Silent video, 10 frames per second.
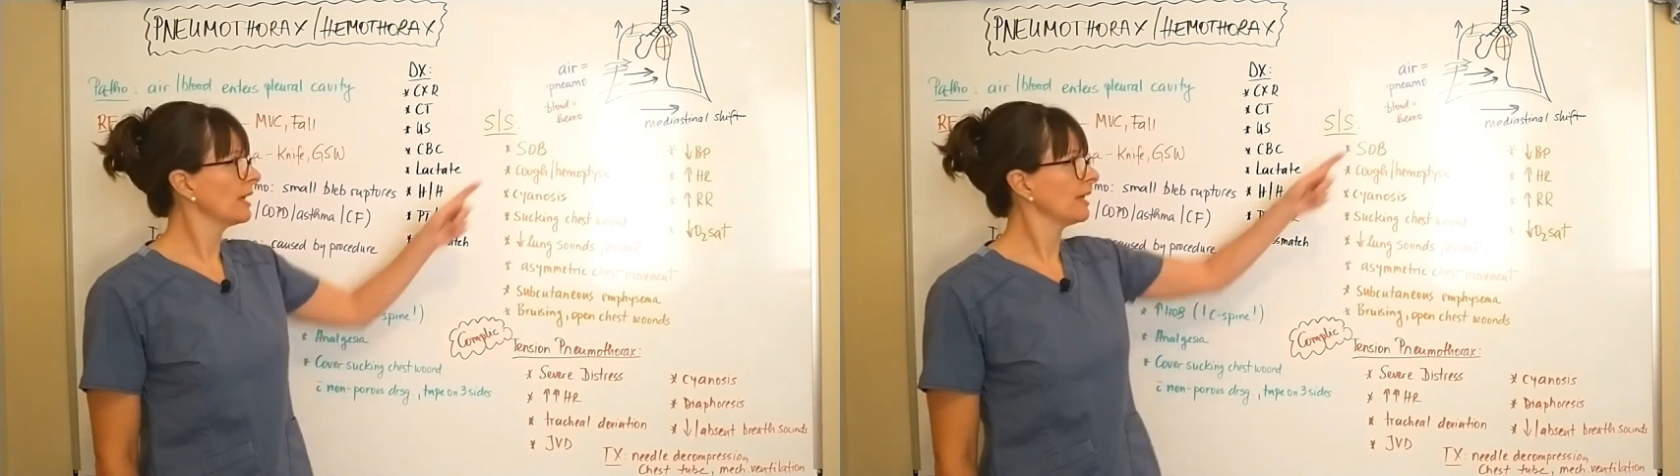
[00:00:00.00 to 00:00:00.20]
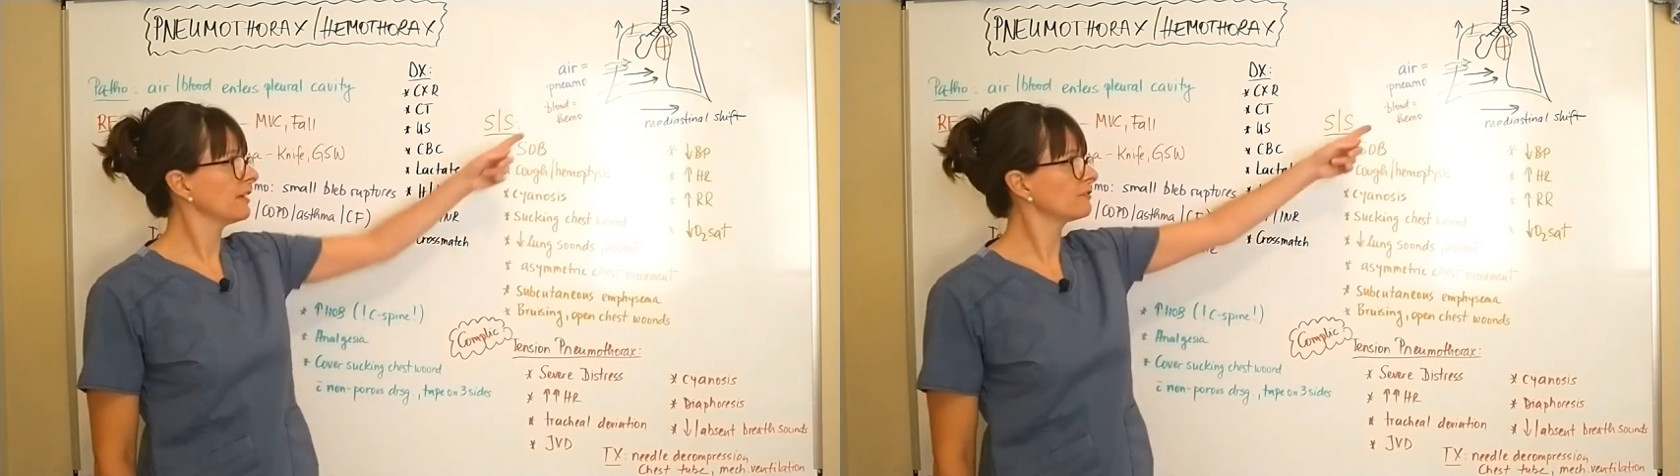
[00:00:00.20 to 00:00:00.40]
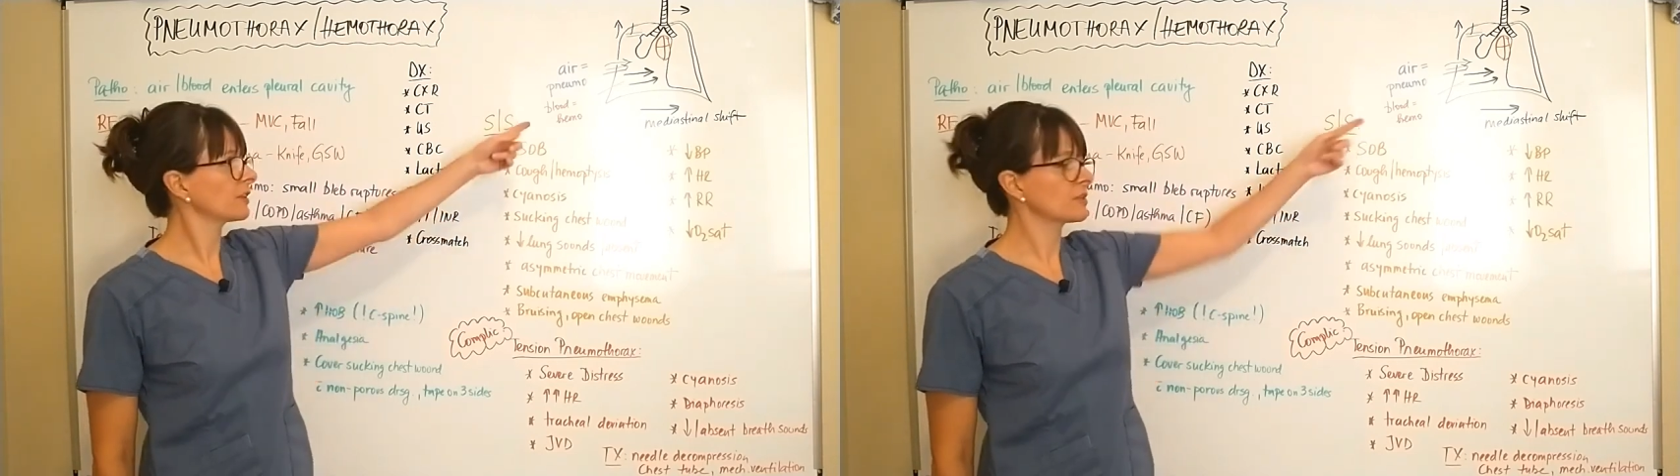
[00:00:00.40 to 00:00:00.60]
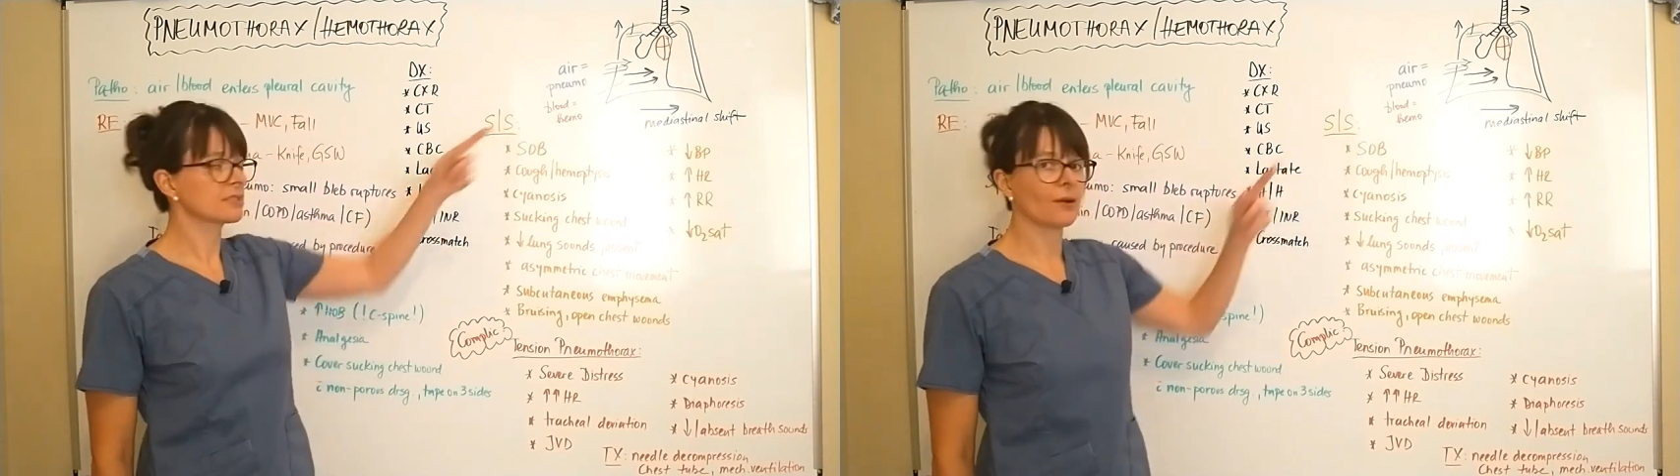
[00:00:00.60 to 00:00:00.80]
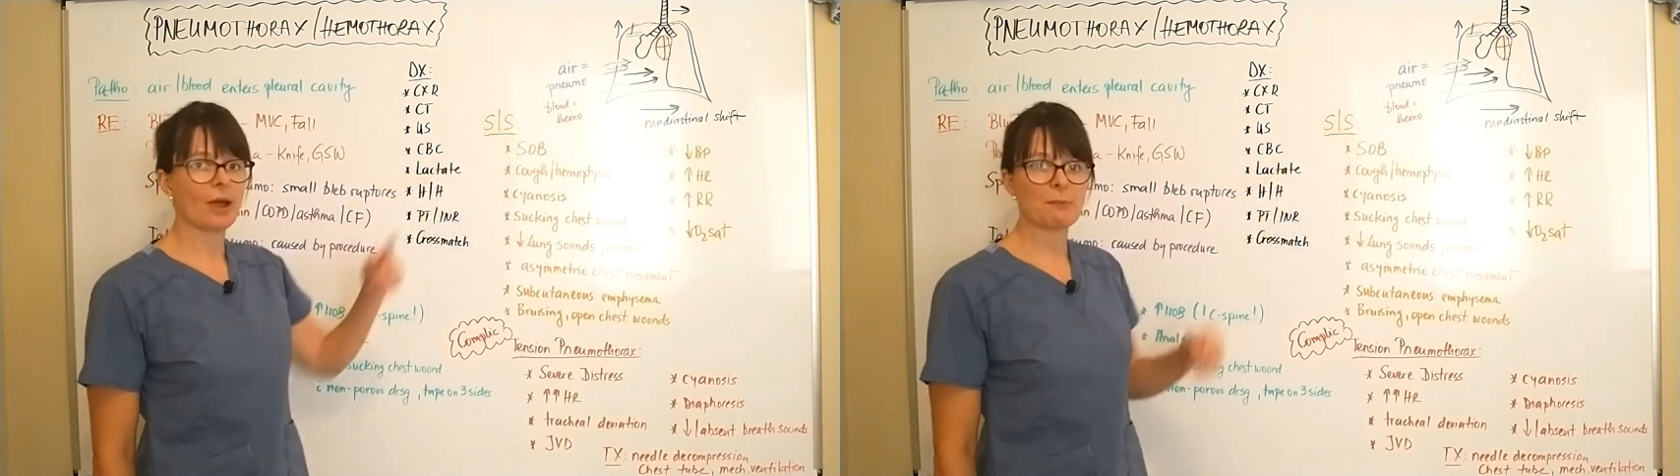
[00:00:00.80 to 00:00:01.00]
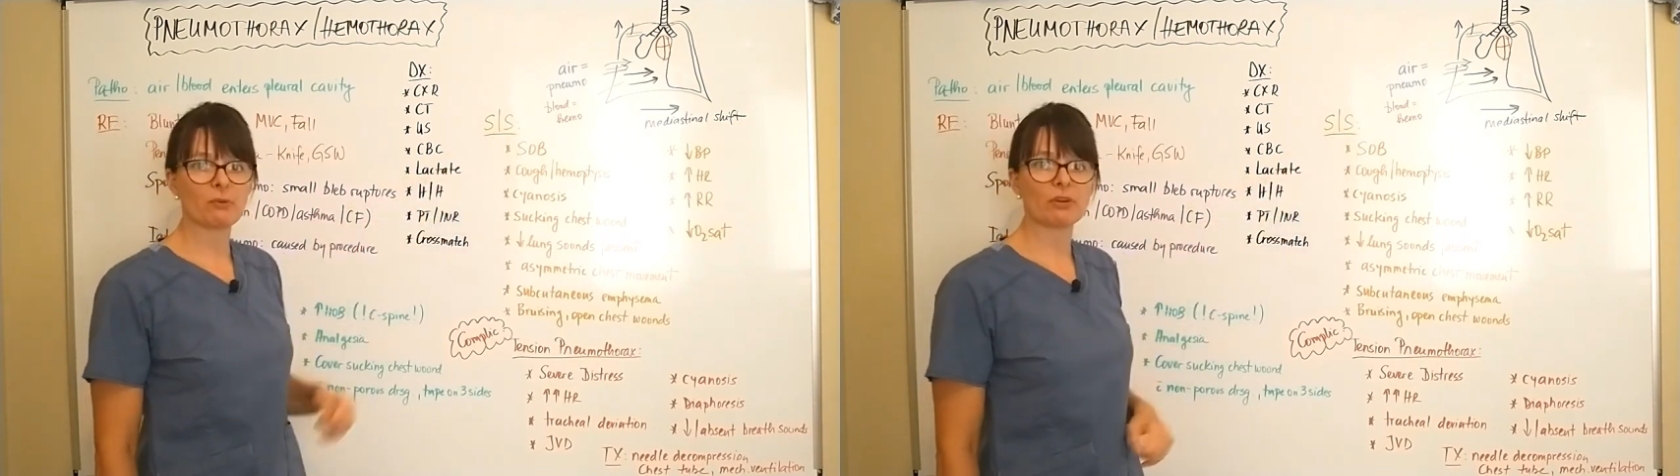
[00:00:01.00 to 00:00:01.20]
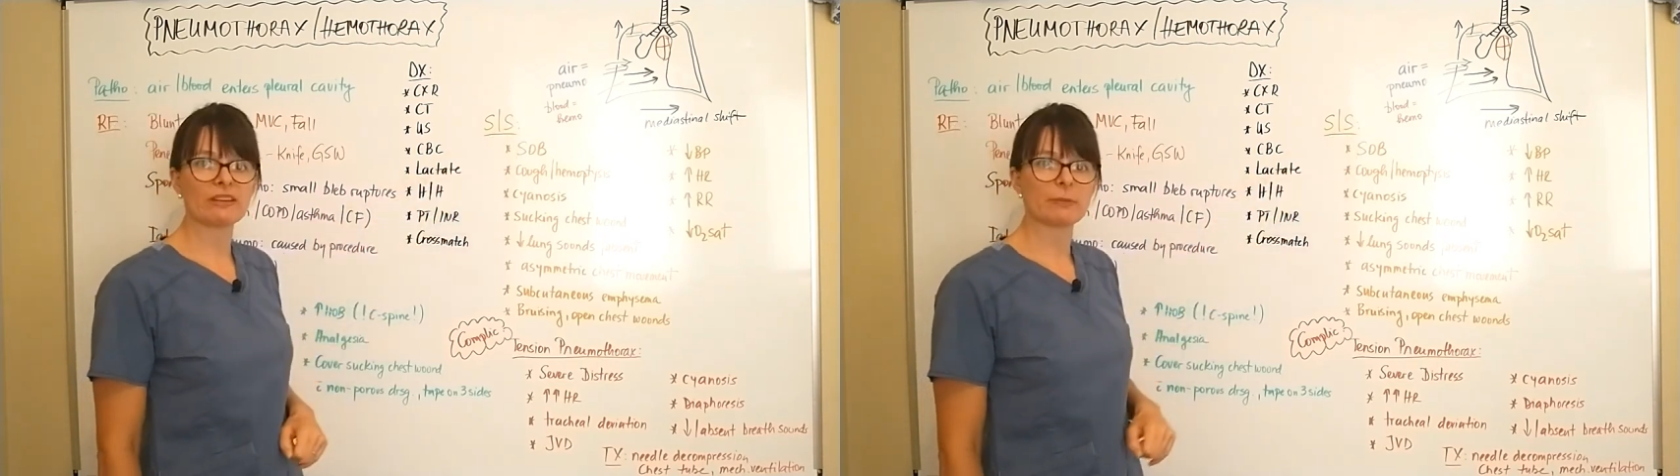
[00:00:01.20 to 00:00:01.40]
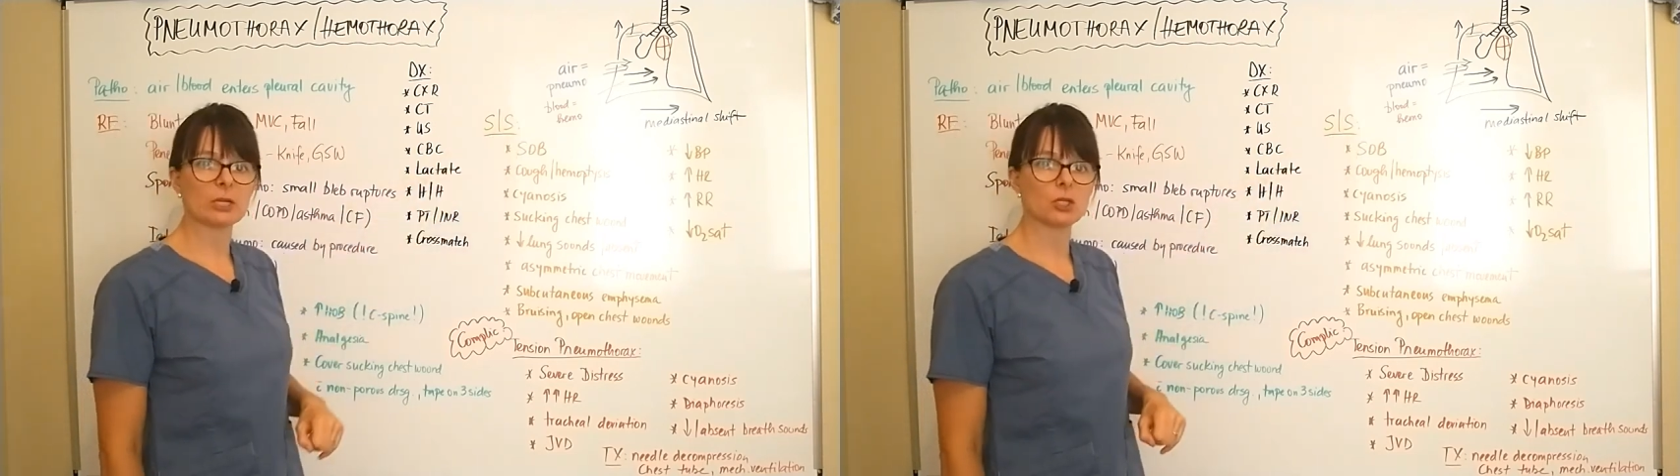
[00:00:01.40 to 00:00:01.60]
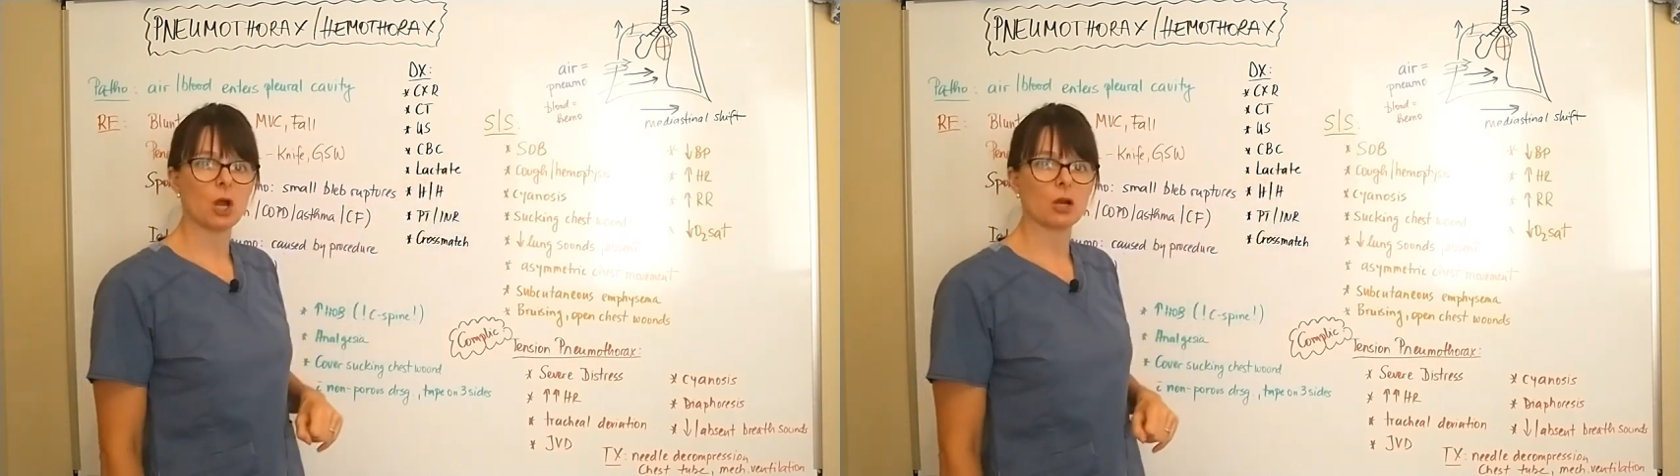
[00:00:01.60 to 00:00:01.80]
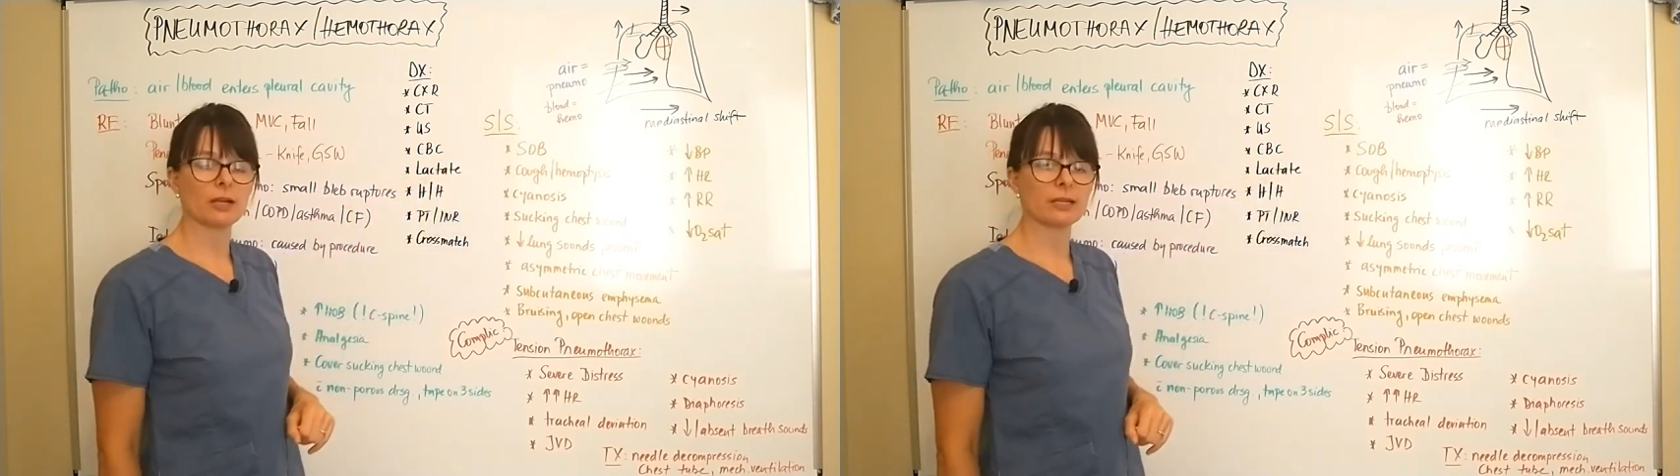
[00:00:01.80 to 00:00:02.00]
if there is no hypovolemic
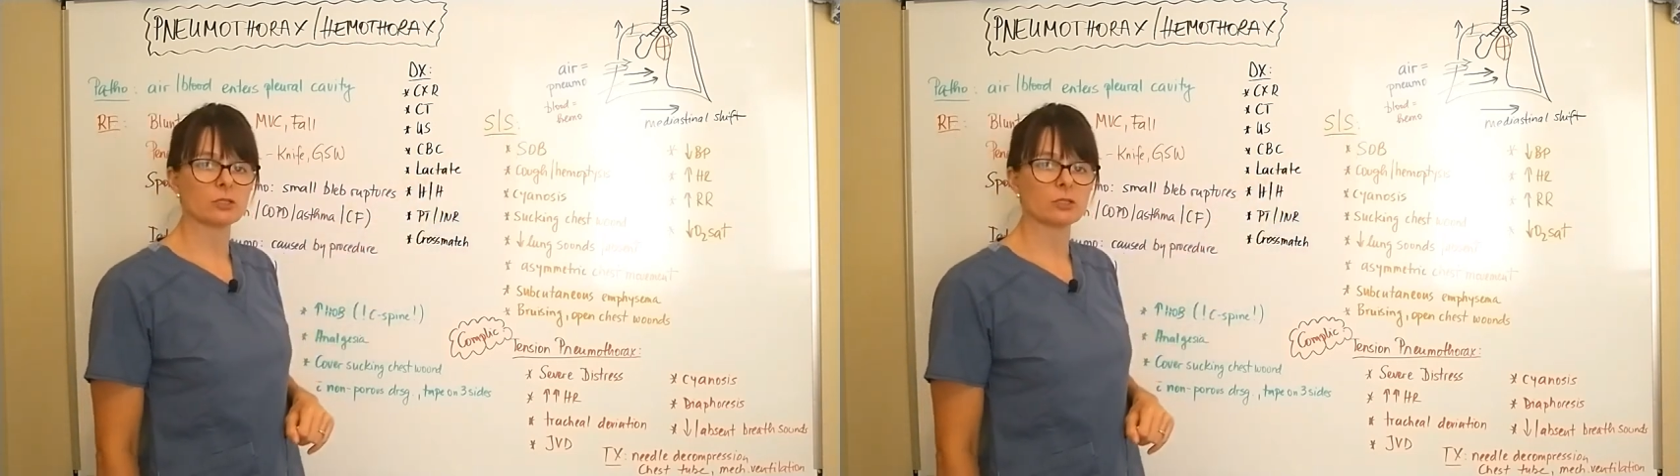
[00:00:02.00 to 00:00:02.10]
shock